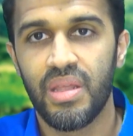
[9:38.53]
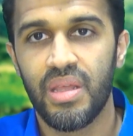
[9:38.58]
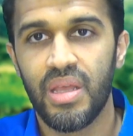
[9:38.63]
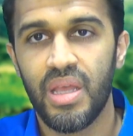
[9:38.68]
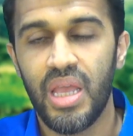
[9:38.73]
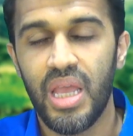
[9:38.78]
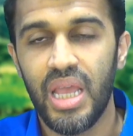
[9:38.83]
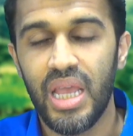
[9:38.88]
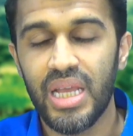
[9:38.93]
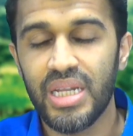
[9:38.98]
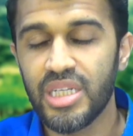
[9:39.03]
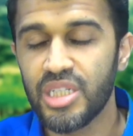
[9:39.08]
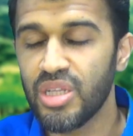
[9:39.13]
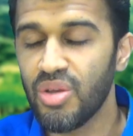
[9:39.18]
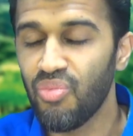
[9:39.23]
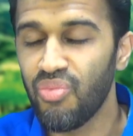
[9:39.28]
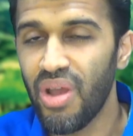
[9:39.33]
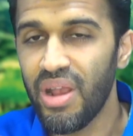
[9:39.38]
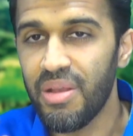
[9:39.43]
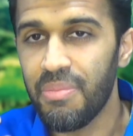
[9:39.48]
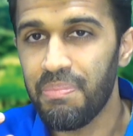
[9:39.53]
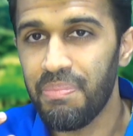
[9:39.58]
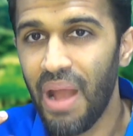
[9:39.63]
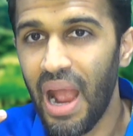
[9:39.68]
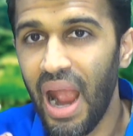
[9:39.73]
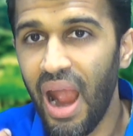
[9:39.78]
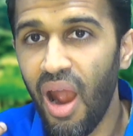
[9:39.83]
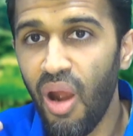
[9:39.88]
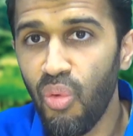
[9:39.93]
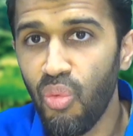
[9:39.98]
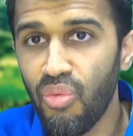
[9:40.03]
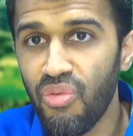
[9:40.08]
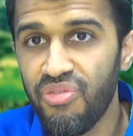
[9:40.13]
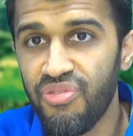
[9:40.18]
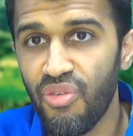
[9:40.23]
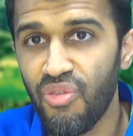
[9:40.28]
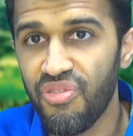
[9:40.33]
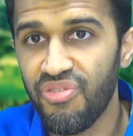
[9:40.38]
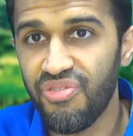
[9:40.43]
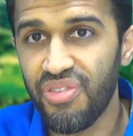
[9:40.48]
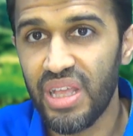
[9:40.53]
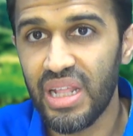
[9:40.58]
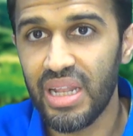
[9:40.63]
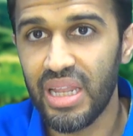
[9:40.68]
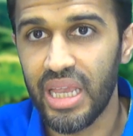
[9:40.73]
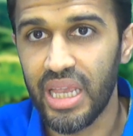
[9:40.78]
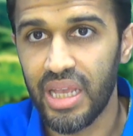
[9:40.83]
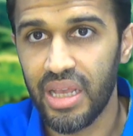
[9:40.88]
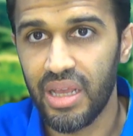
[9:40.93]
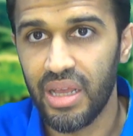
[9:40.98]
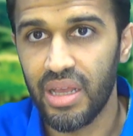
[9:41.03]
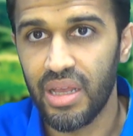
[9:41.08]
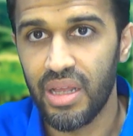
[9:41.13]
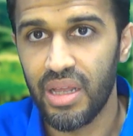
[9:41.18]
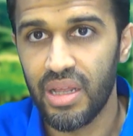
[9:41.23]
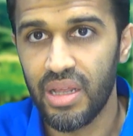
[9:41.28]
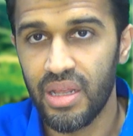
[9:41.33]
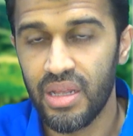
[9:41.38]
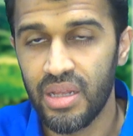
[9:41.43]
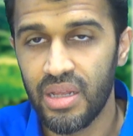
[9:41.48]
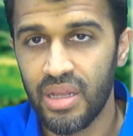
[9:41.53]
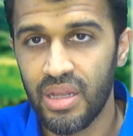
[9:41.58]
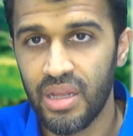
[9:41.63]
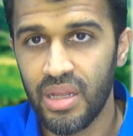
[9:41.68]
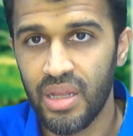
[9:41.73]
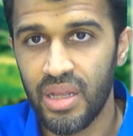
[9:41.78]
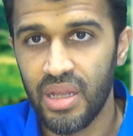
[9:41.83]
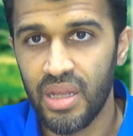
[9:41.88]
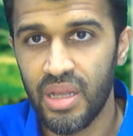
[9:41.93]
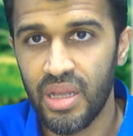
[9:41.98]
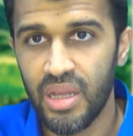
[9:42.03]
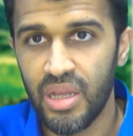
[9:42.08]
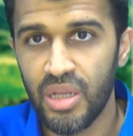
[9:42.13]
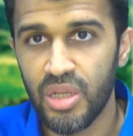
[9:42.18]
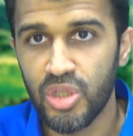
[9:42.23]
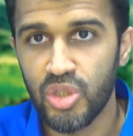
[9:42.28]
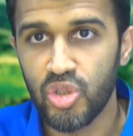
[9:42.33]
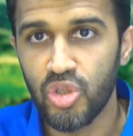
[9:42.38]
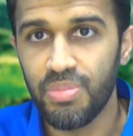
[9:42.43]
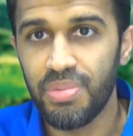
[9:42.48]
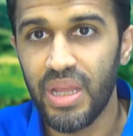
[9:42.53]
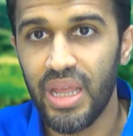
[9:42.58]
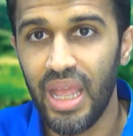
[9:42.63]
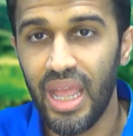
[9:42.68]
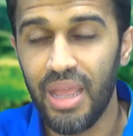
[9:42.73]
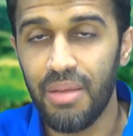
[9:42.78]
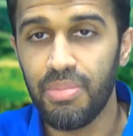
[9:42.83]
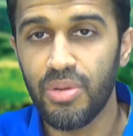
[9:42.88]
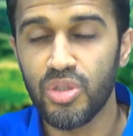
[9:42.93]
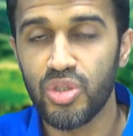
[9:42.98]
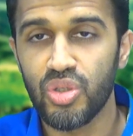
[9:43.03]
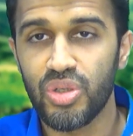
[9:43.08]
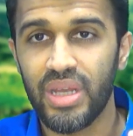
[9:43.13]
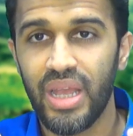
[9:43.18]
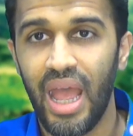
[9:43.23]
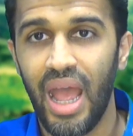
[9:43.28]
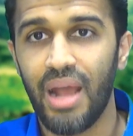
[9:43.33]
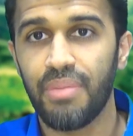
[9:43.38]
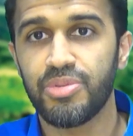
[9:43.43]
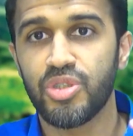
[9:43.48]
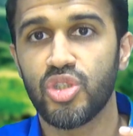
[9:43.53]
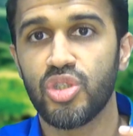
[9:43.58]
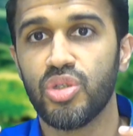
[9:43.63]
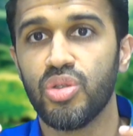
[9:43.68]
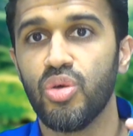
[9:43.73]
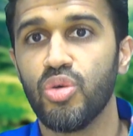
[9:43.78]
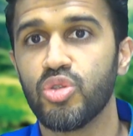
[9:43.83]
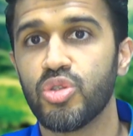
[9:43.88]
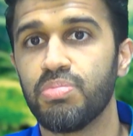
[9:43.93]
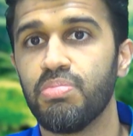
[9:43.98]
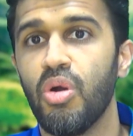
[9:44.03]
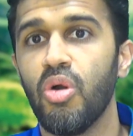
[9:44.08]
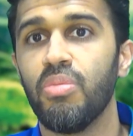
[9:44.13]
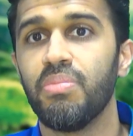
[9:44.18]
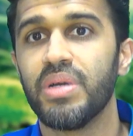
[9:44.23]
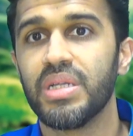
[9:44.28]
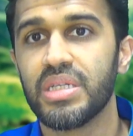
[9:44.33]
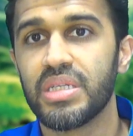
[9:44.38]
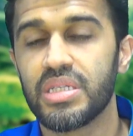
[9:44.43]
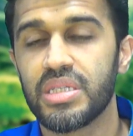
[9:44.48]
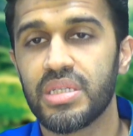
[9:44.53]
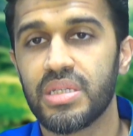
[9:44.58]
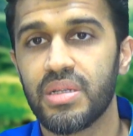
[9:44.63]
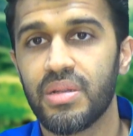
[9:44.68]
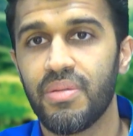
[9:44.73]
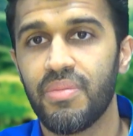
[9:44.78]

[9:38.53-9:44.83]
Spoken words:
It is a very powerful feeling to be able to capture those moments.